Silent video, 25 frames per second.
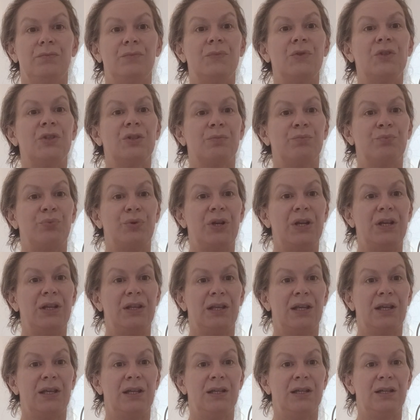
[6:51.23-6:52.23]
some
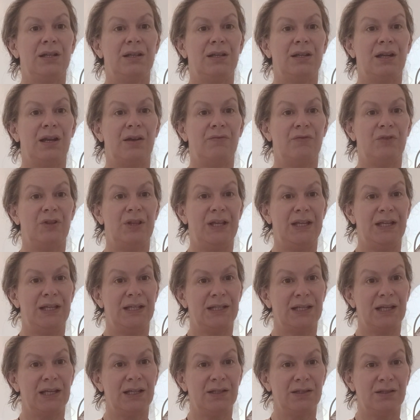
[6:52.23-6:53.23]
breathing and
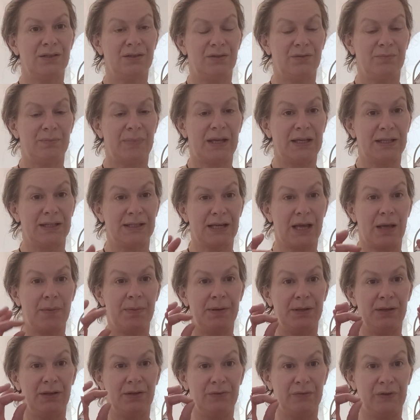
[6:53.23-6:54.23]
releasing by
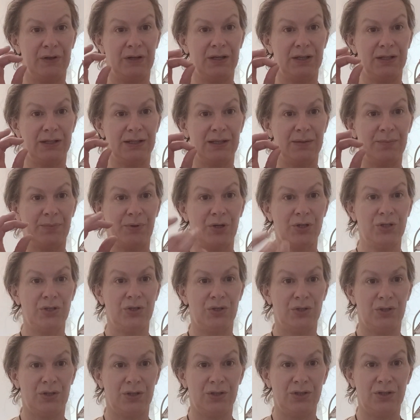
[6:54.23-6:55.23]
tapping the fingertip points.
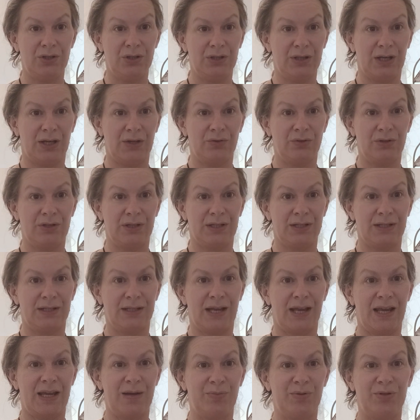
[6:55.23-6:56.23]
You can do that under the
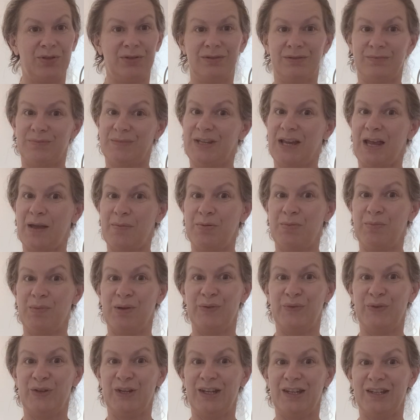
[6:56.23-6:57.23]
table. I'm tapping my
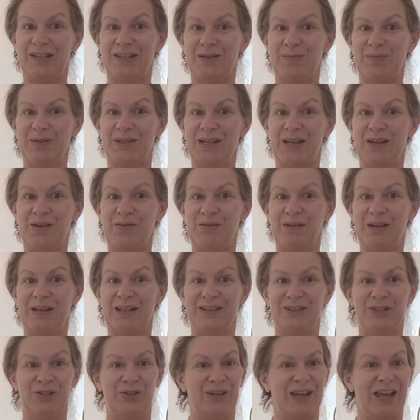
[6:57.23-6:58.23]
fingertips now
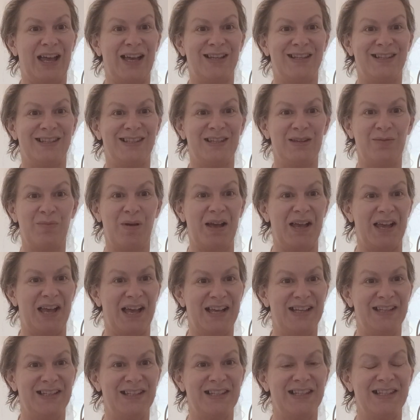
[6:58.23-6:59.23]
while you can't see my
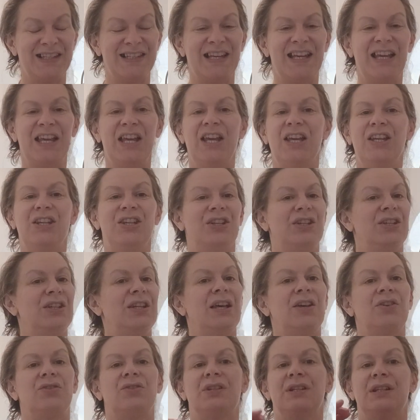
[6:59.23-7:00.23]
hands. You can do
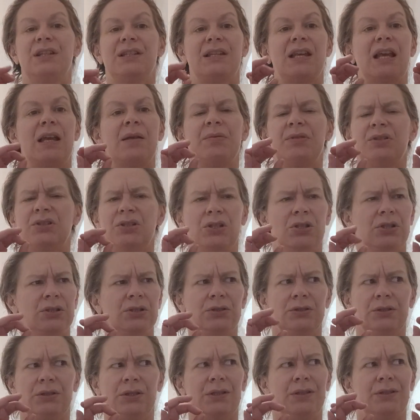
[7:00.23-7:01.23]
it under the table and not look